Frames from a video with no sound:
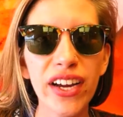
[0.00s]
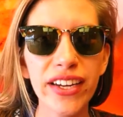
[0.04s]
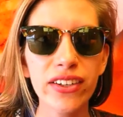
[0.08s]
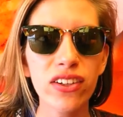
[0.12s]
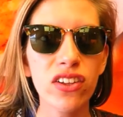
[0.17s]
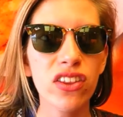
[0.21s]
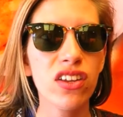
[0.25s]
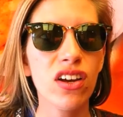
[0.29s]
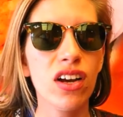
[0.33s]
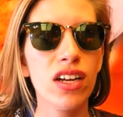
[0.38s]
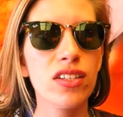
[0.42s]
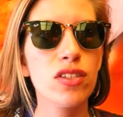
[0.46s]

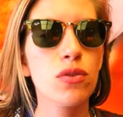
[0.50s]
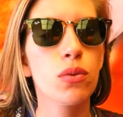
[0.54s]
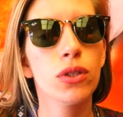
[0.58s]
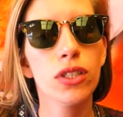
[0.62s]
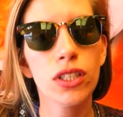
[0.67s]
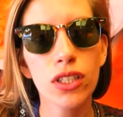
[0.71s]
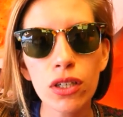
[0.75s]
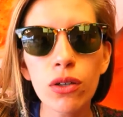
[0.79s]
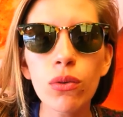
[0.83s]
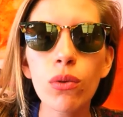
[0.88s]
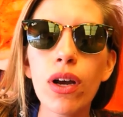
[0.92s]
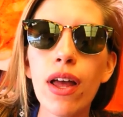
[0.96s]
final thoughts.
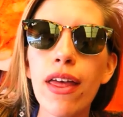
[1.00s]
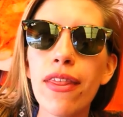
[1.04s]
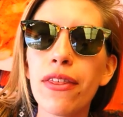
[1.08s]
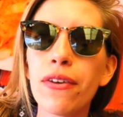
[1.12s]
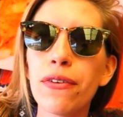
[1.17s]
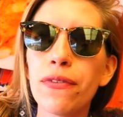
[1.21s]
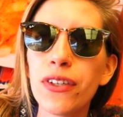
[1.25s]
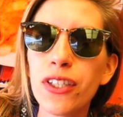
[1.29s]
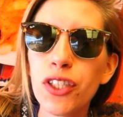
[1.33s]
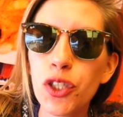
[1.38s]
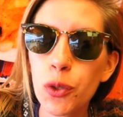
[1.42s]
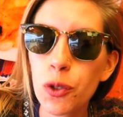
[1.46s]
Well, you know what?
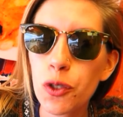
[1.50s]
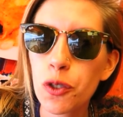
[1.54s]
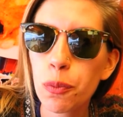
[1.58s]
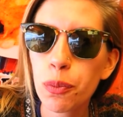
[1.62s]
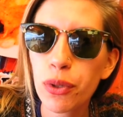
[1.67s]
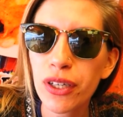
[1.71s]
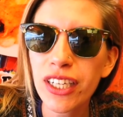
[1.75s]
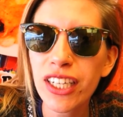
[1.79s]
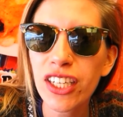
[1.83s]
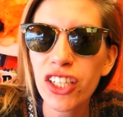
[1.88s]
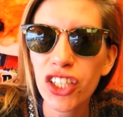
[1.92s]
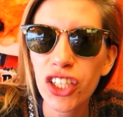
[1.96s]
The fish was
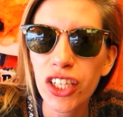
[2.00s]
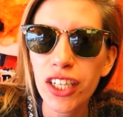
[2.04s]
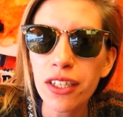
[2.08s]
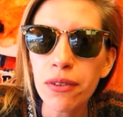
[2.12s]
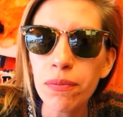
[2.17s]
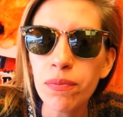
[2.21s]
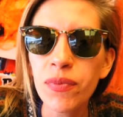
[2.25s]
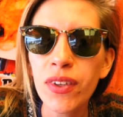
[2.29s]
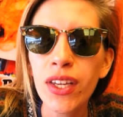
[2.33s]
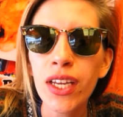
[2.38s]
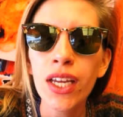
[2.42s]
pretty good.